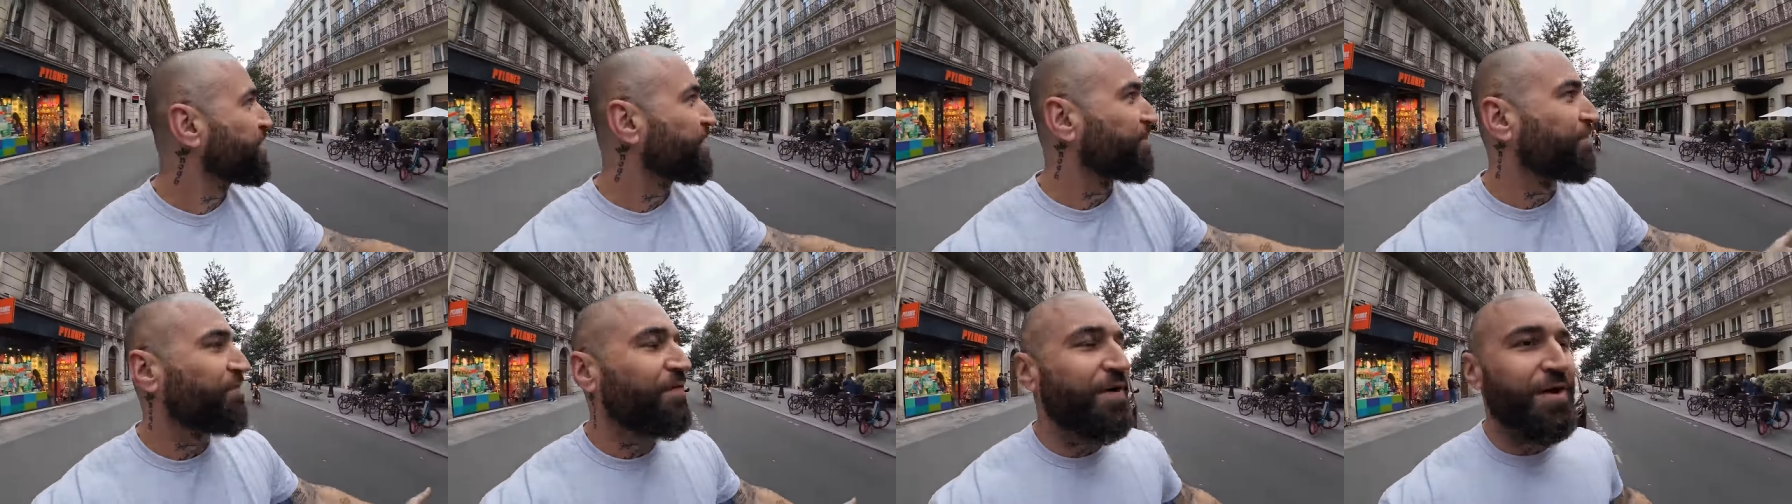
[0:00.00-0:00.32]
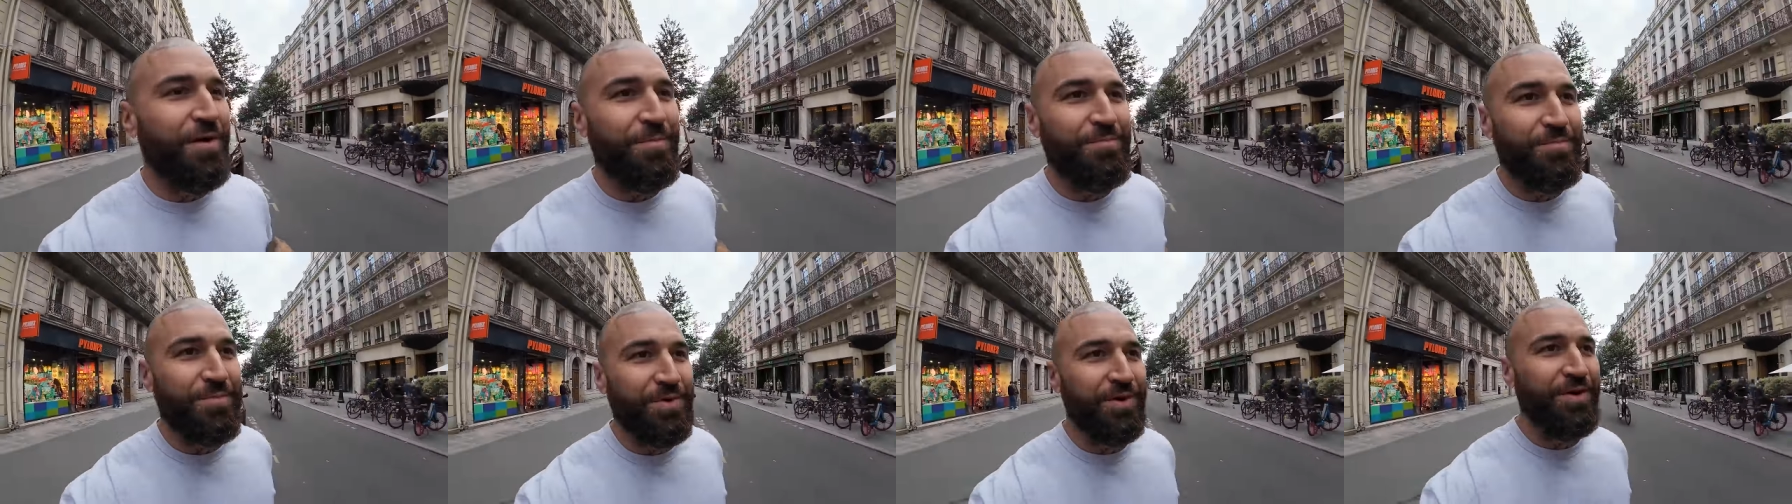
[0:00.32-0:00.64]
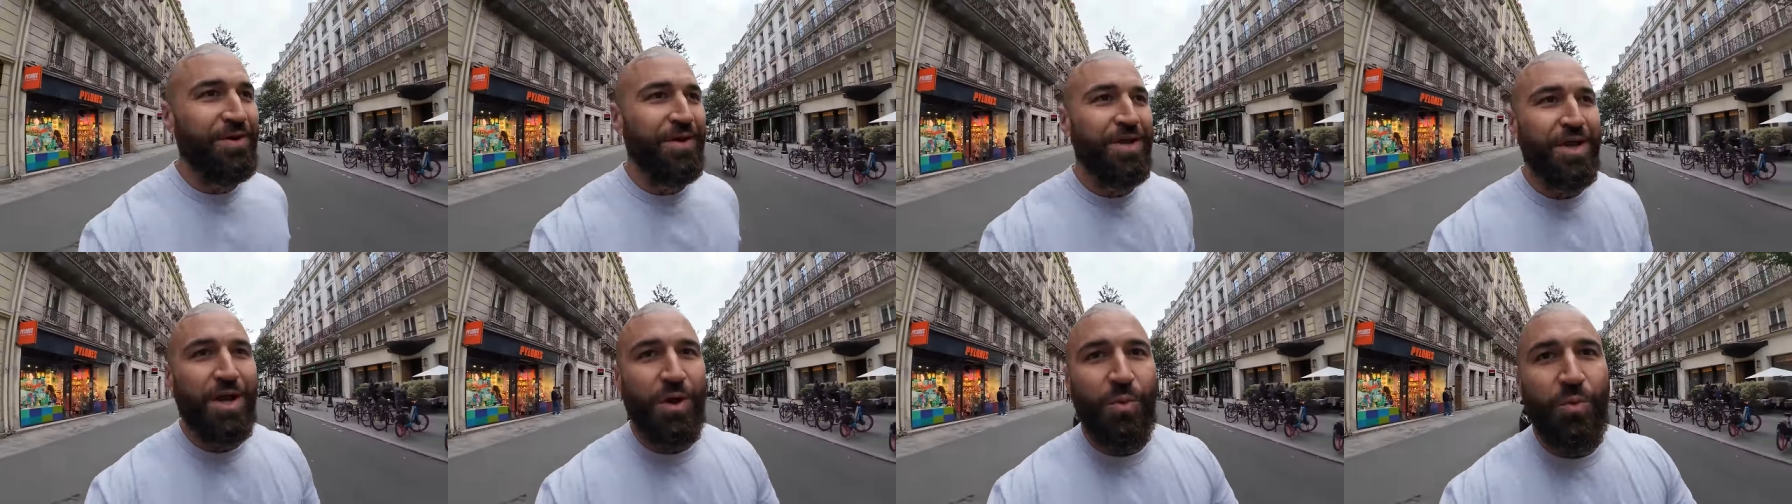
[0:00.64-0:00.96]
me from
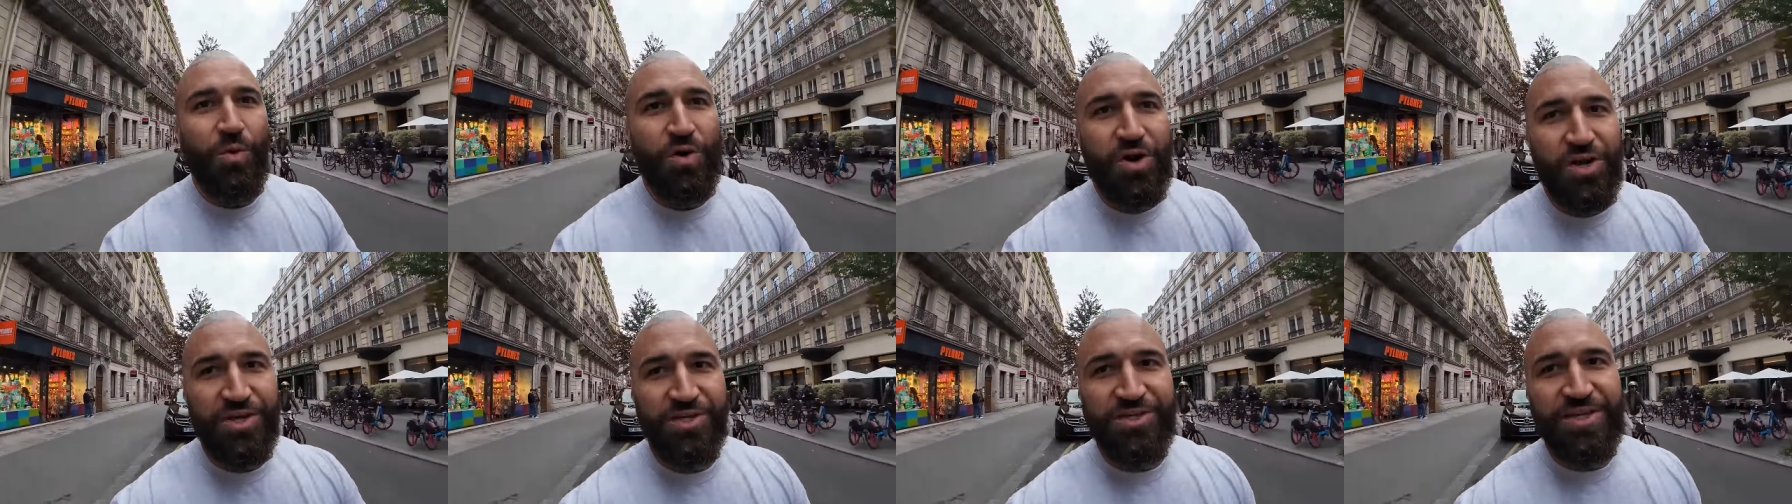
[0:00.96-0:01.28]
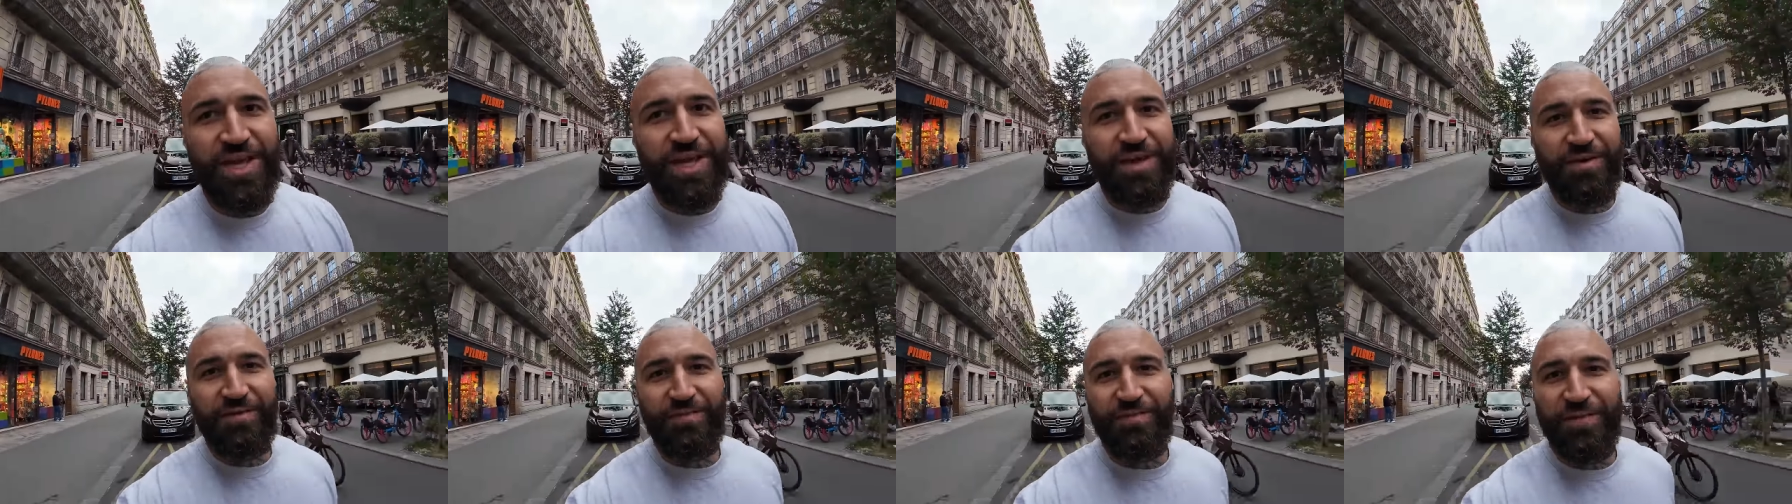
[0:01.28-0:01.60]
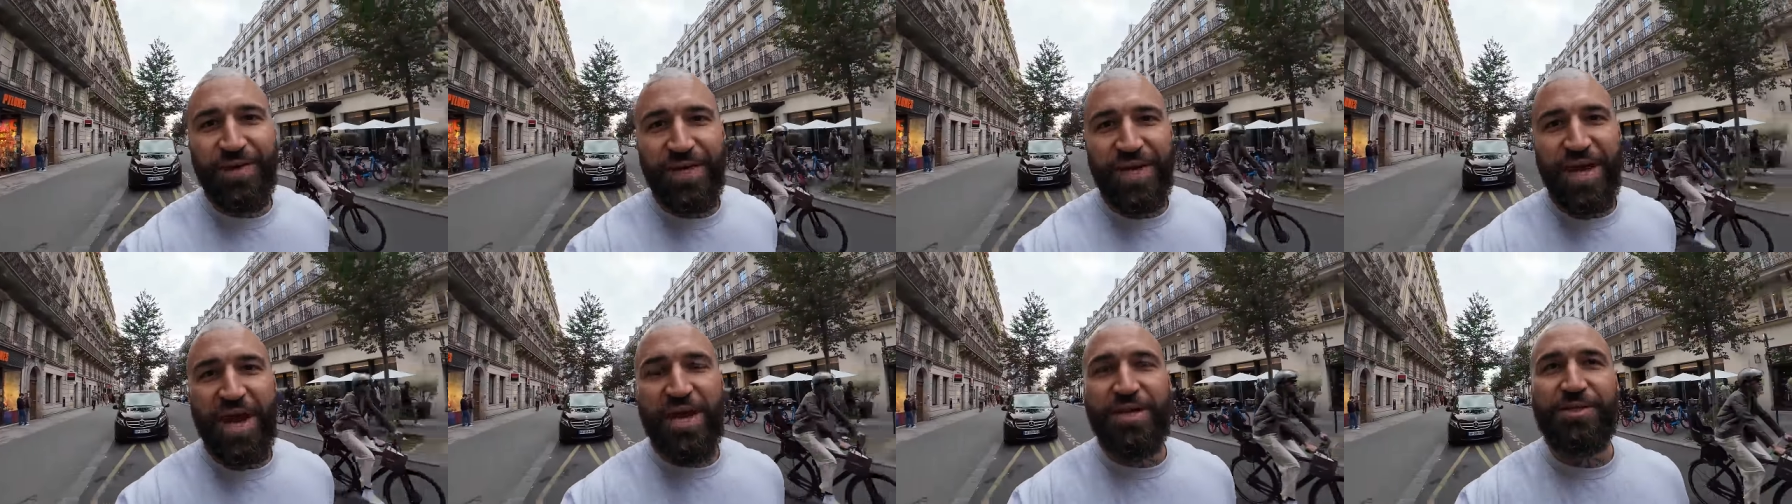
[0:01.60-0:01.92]
what I see of
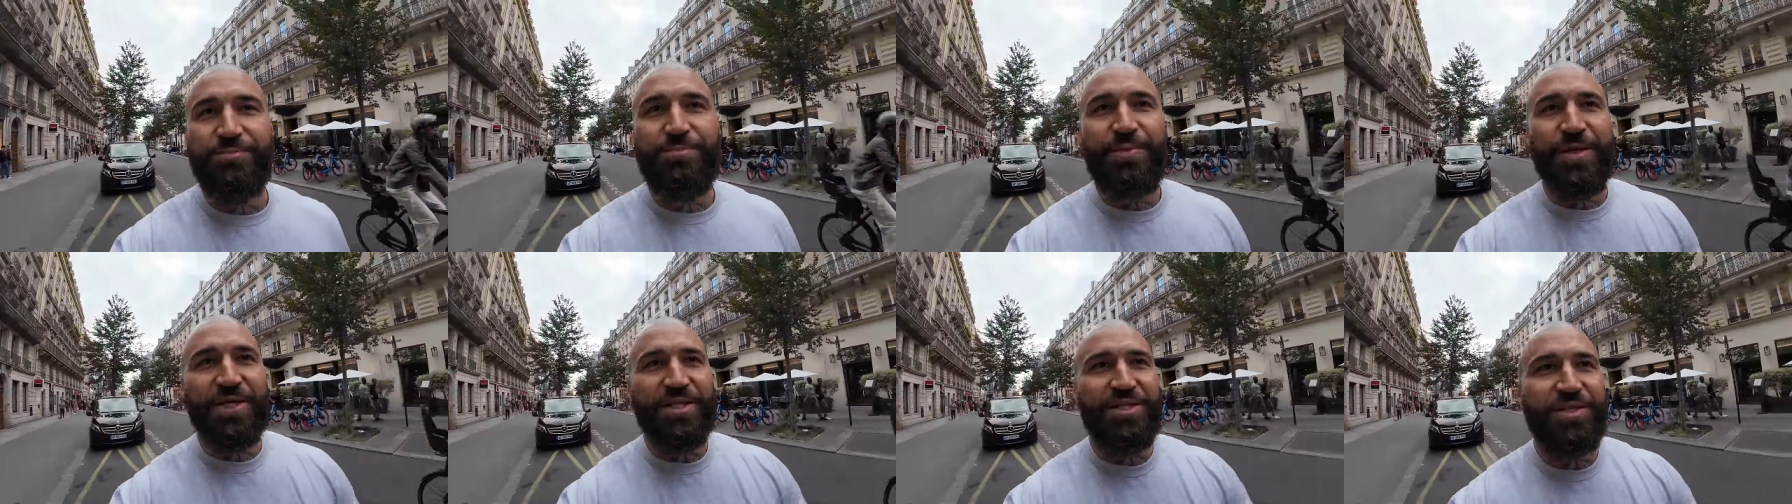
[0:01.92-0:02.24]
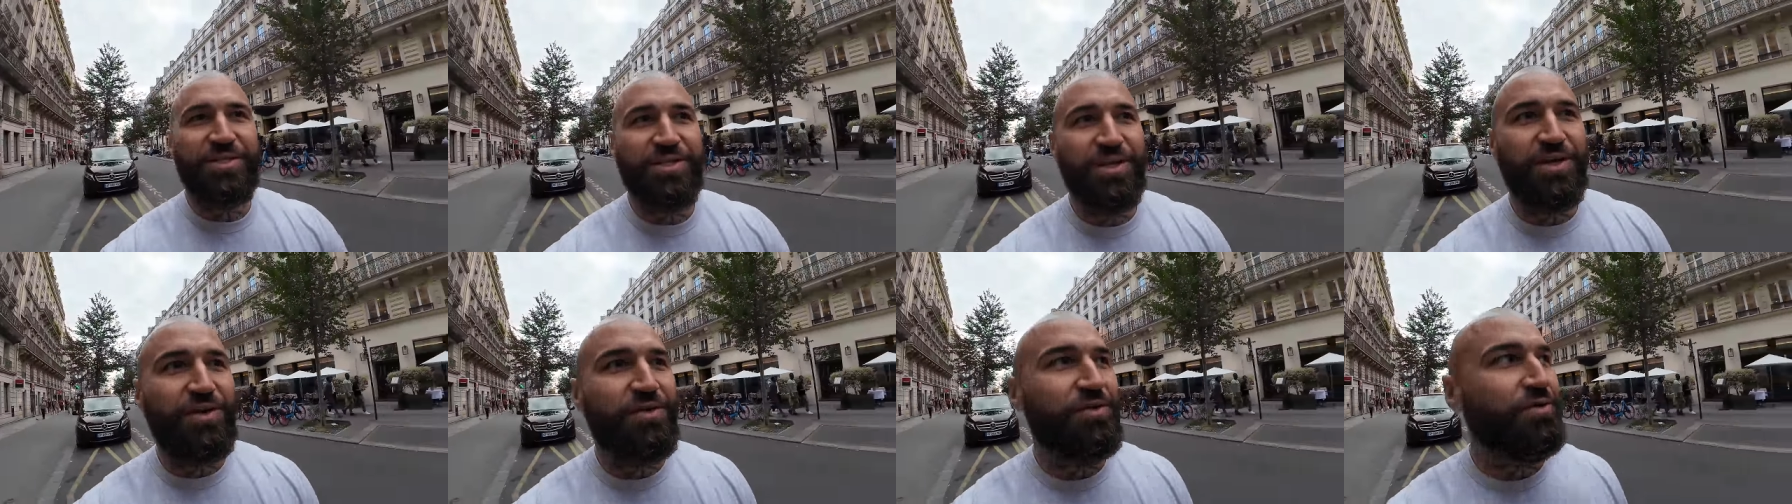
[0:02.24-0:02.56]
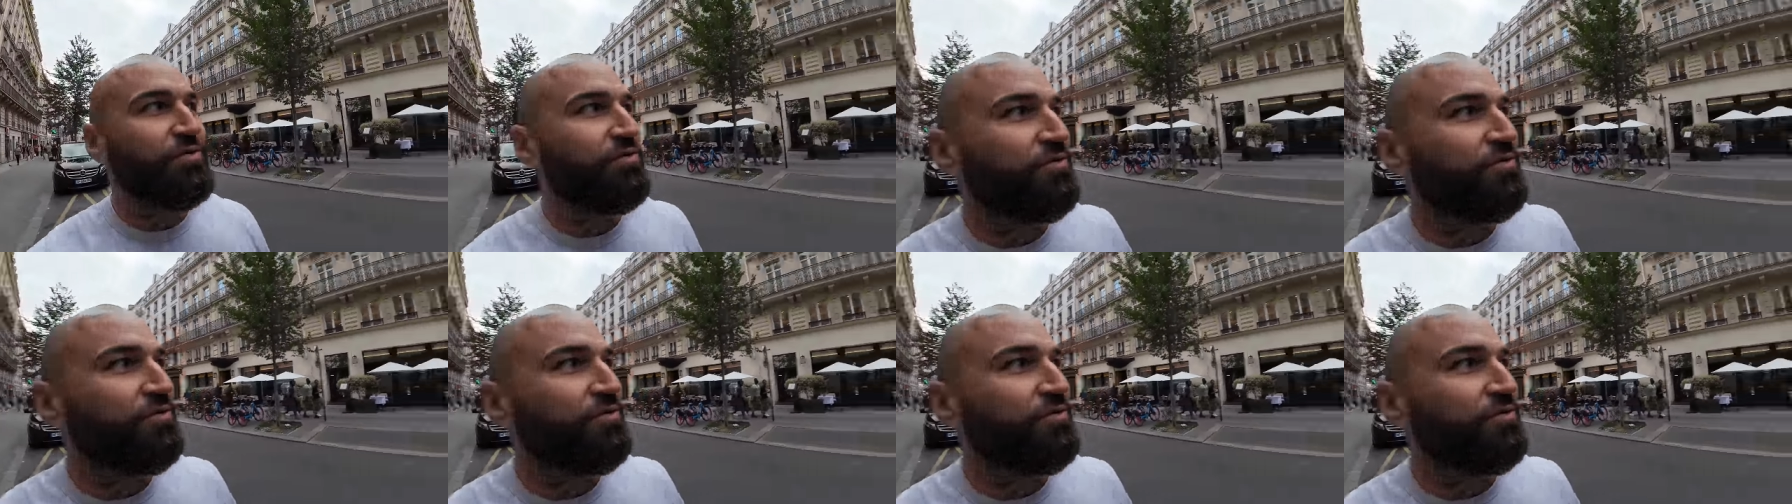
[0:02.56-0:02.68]
videos, pictures of New